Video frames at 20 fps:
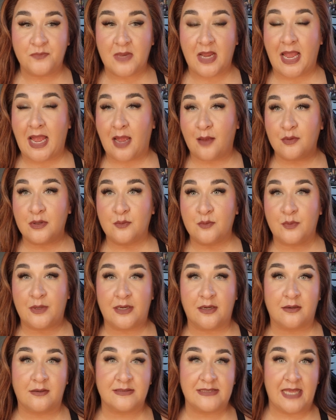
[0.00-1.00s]
how it
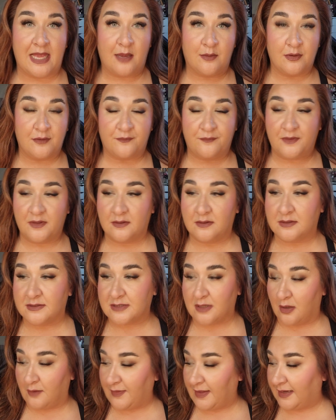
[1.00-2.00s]
wears, how it feels,
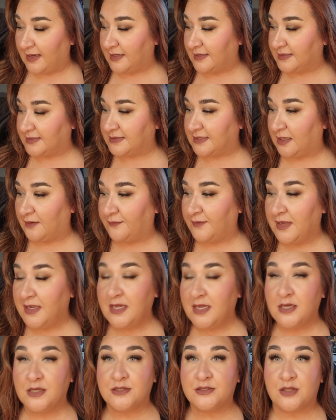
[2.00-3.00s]
all that kind of stuff.
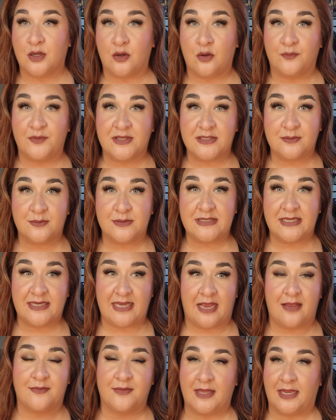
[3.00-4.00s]
So this was
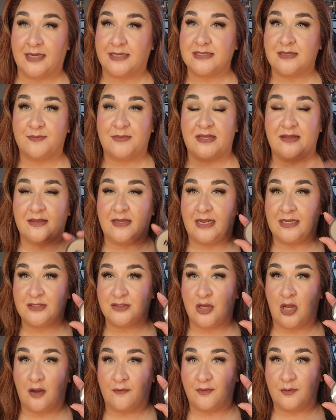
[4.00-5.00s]
again, like something that I
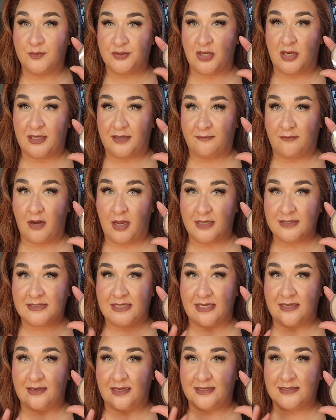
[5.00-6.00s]
saw from Johnny Ross.
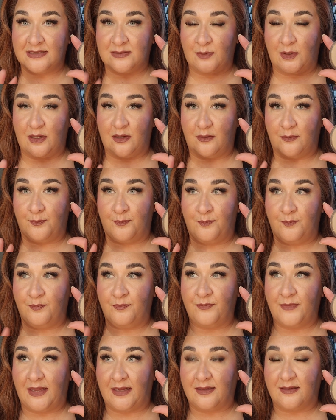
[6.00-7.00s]
And I swear
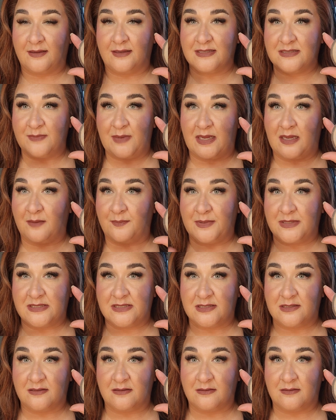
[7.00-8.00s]
like his makeup
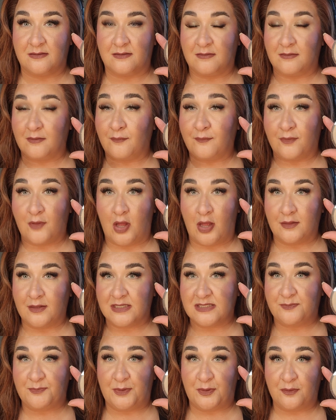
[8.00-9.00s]
is
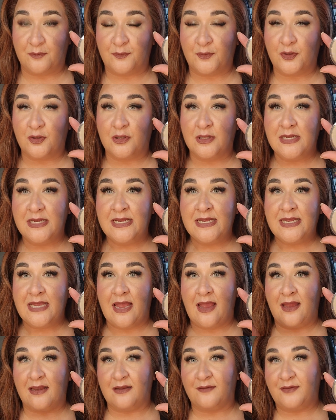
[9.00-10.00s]
flawless, beautiful.
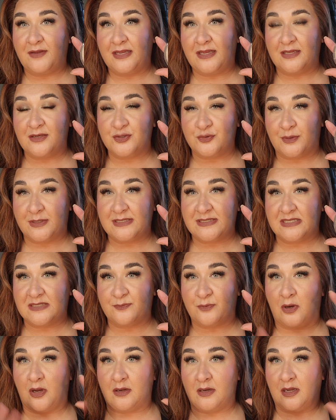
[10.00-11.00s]
And if he enjoys this
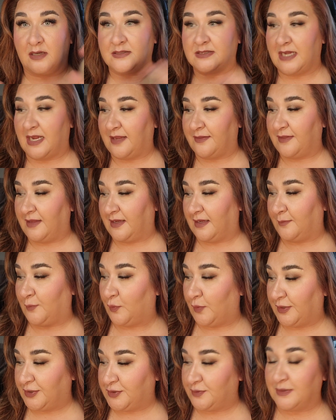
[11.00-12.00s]
product, I think I'm
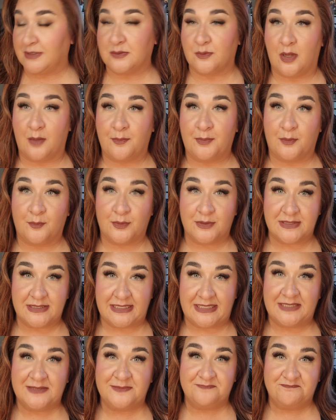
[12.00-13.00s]
going to as well, but we'll
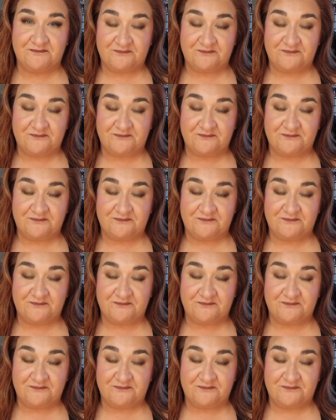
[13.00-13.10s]
see.